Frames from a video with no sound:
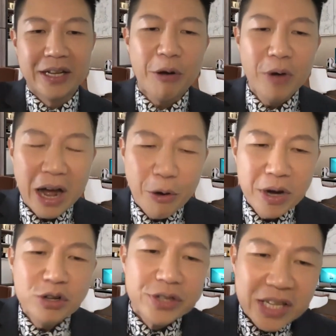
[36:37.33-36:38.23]
I want
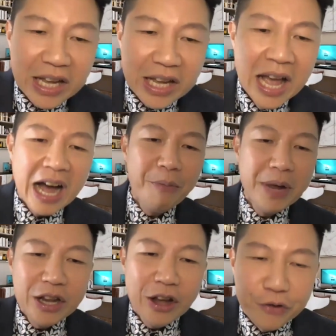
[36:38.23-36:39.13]
to see how
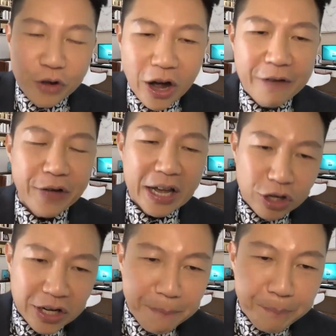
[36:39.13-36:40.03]
many of y'all have
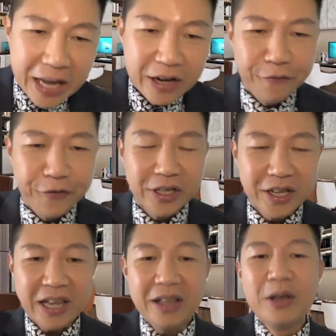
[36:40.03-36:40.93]
actually
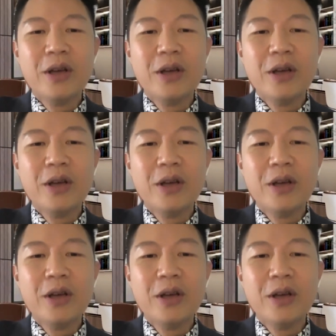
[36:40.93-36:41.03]
benefited.